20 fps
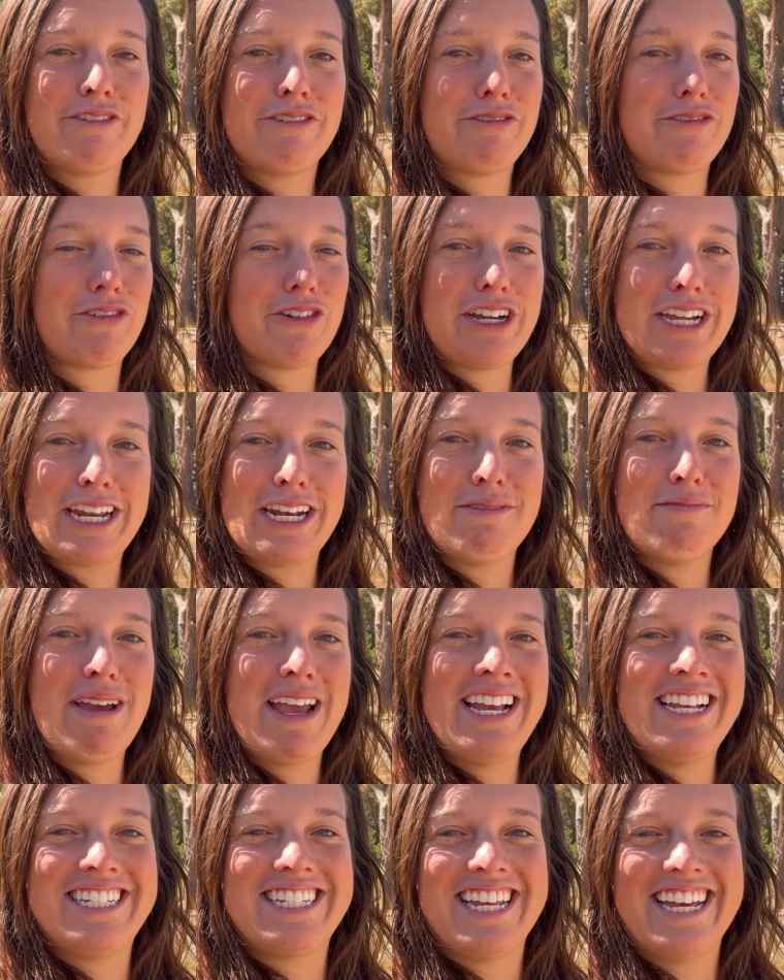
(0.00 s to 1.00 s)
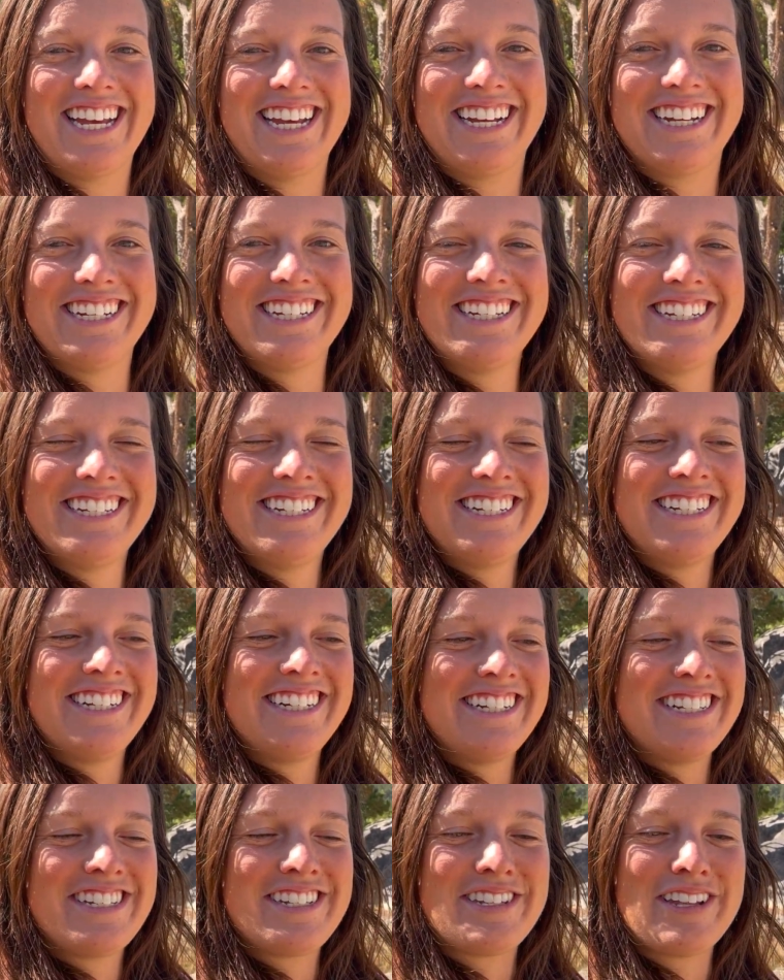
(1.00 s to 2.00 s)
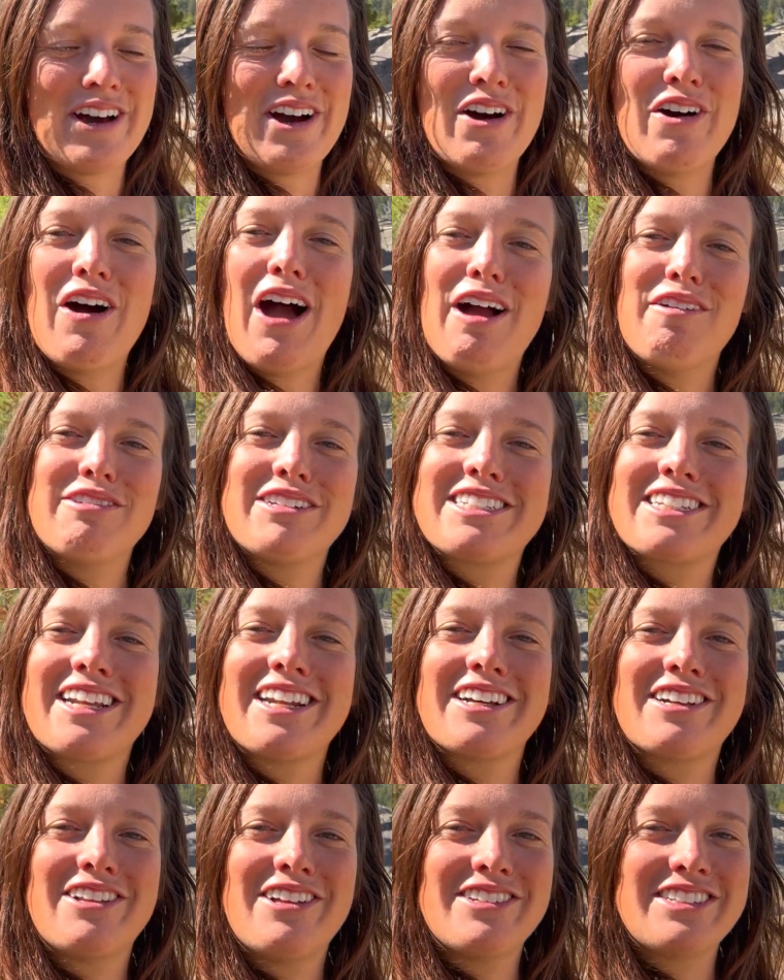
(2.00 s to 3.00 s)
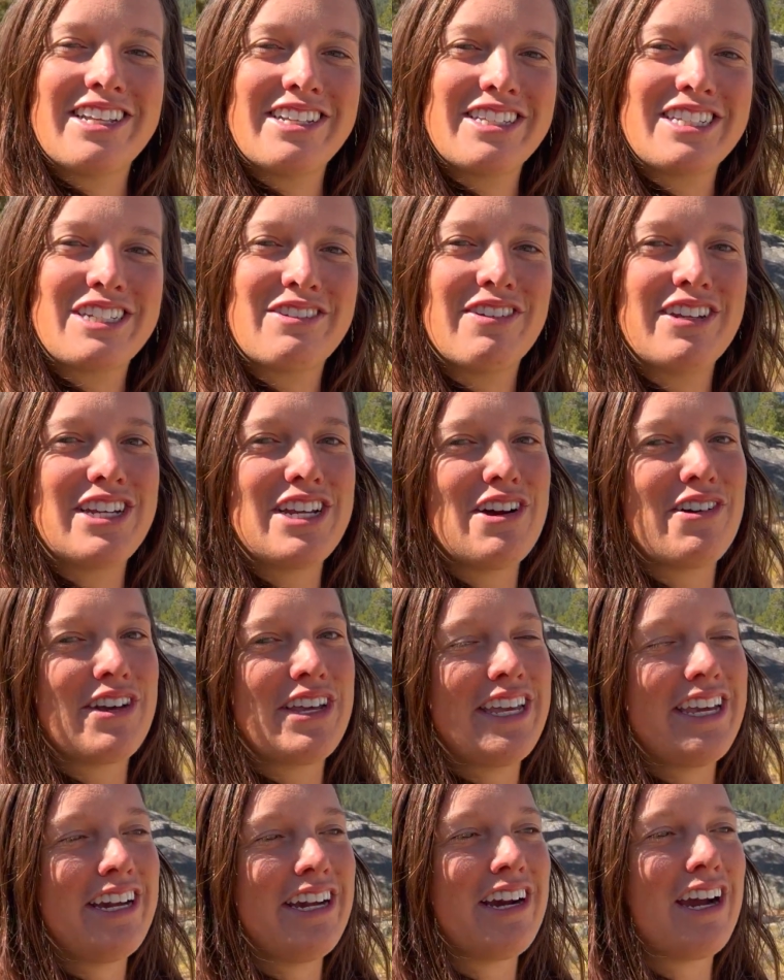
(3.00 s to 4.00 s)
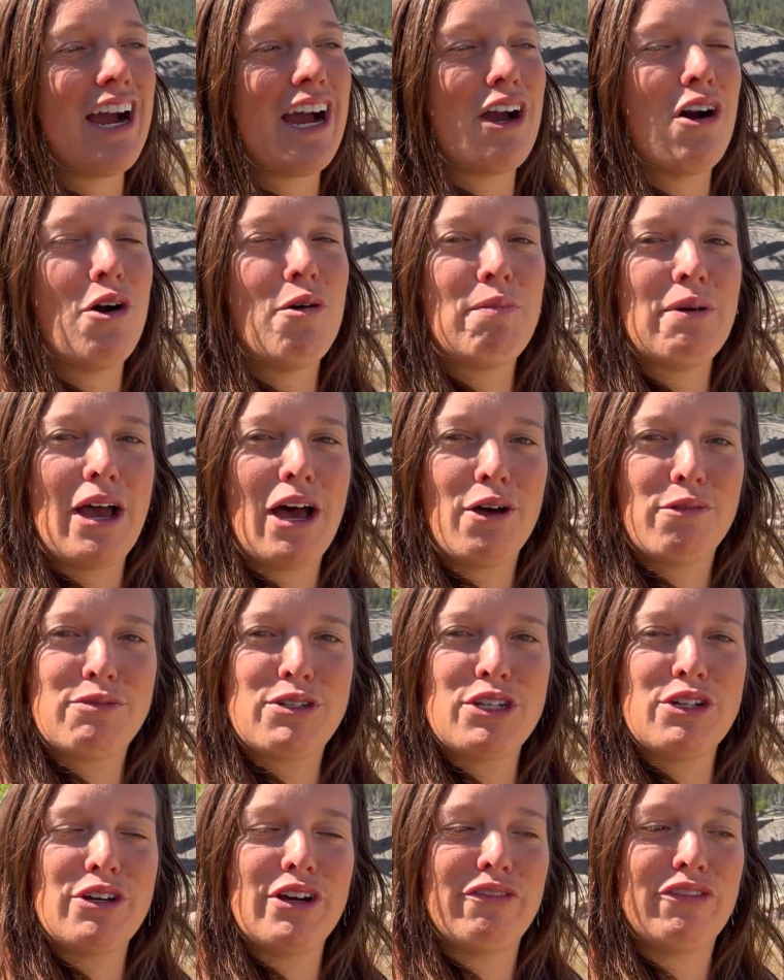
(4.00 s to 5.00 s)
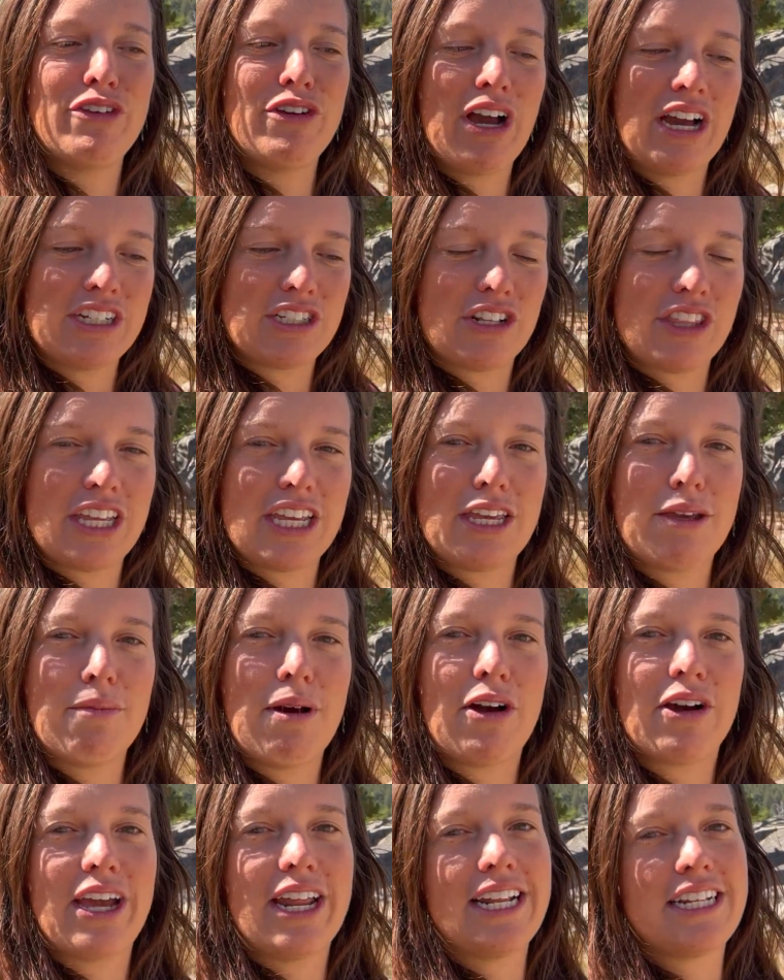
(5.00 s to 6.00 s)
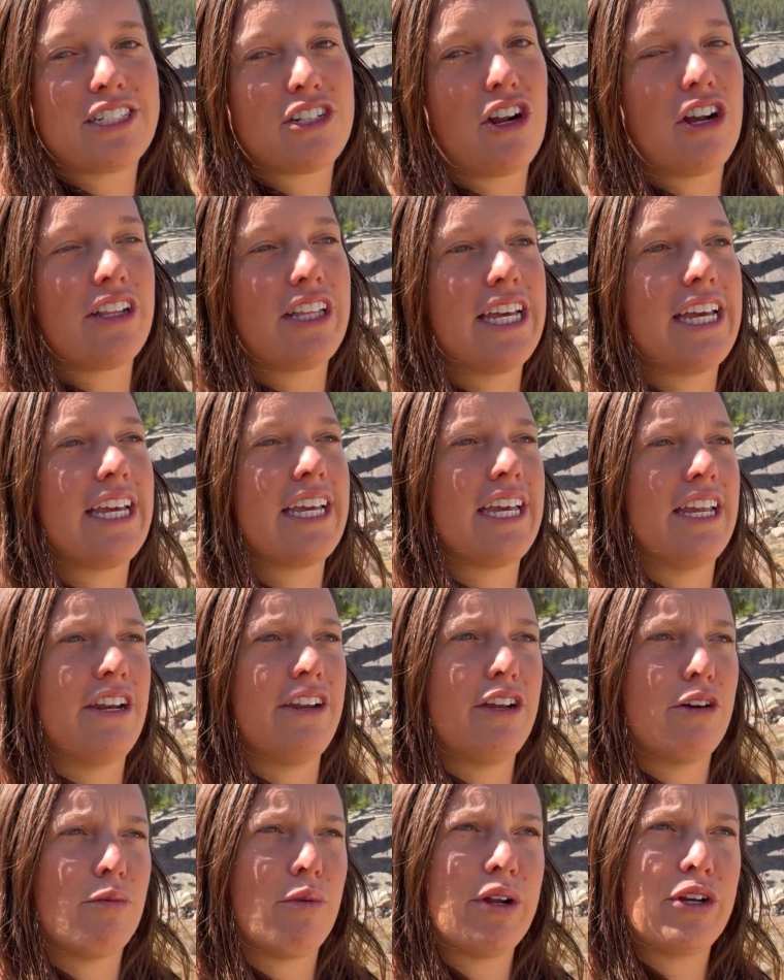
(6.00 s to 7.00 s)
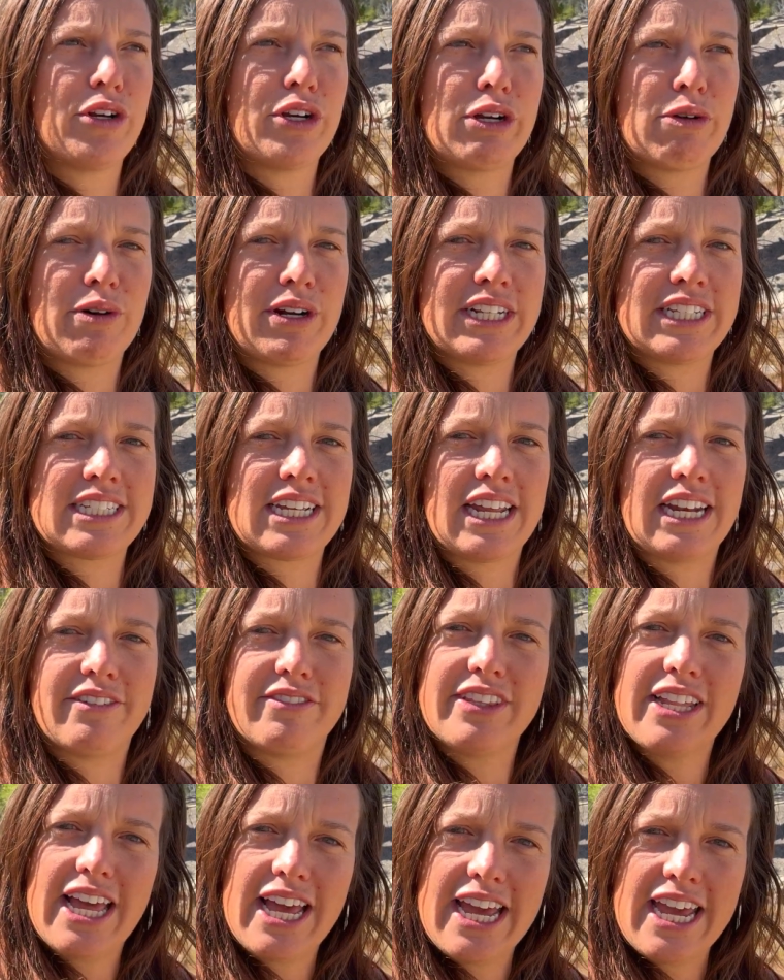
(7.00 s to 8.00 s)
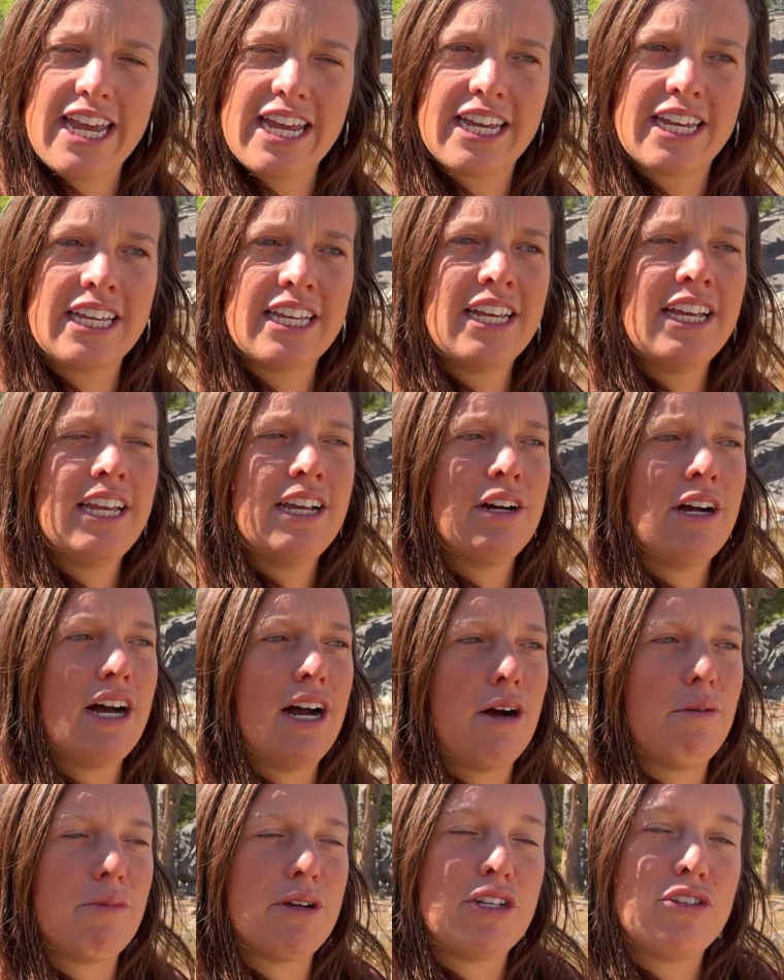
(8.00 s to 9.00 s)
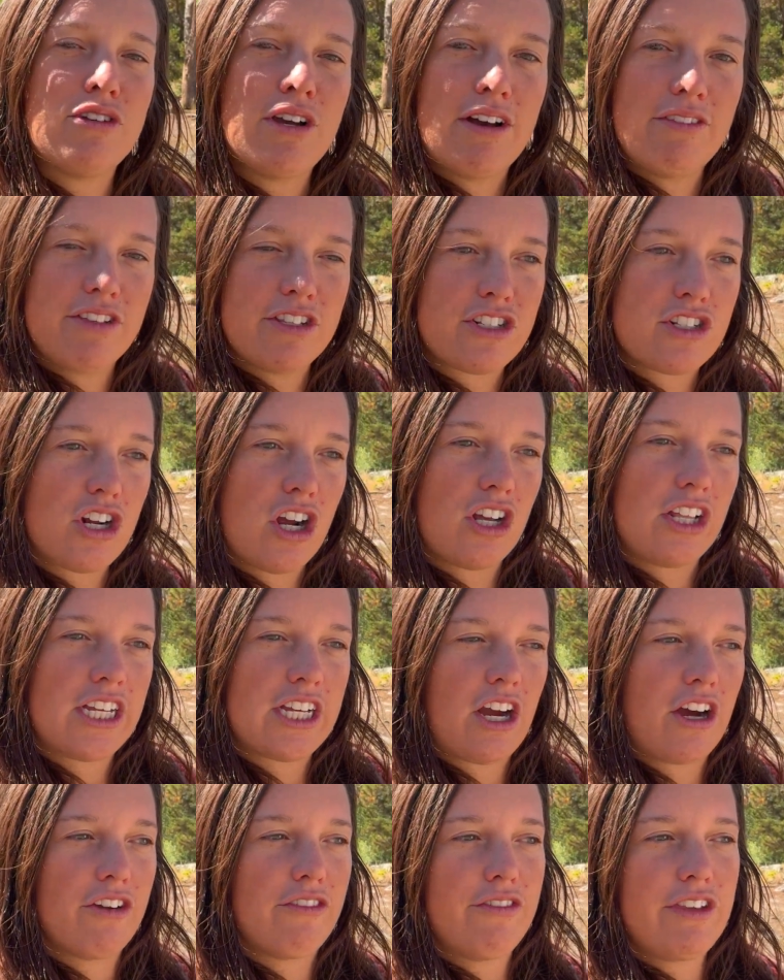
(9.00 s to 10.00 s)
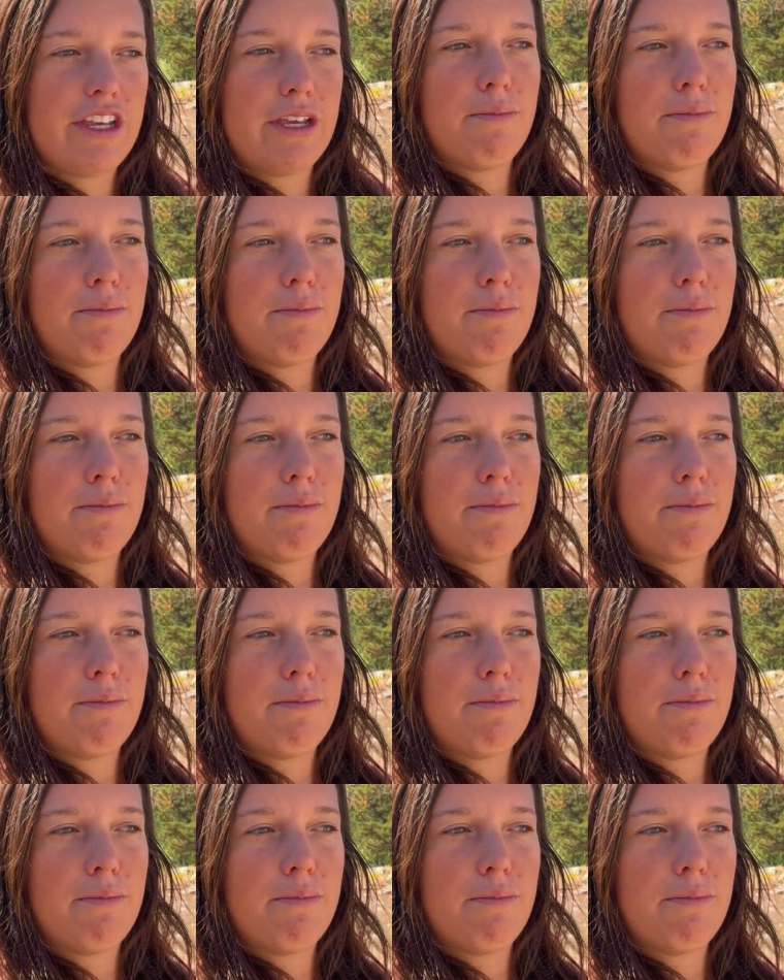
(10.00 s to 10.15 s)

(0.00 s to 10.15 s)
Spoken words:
freaking amazing. So I'm just going to close out this video here. I hope it helped you if you guys are thinking about getting Starlink and you're wondering what it's kind of like. We do have the Starlink RV